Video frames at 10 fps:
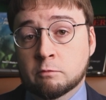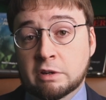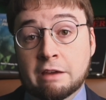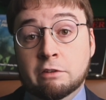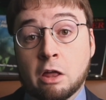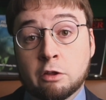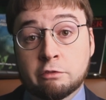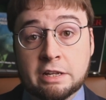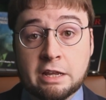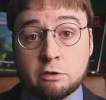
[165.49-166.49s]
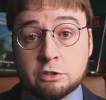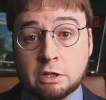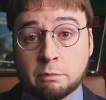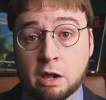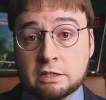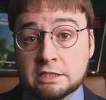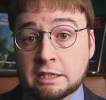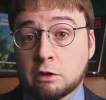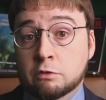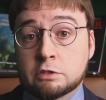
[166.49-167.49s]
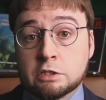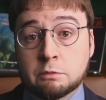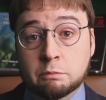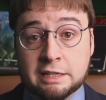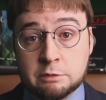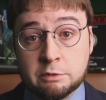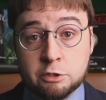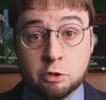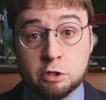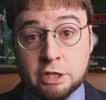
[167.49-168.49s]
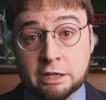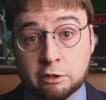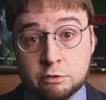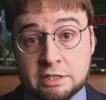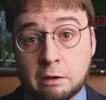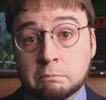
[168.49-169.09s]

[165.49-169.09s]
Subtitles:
We have other videos on policy loans. Please be sure to check those out.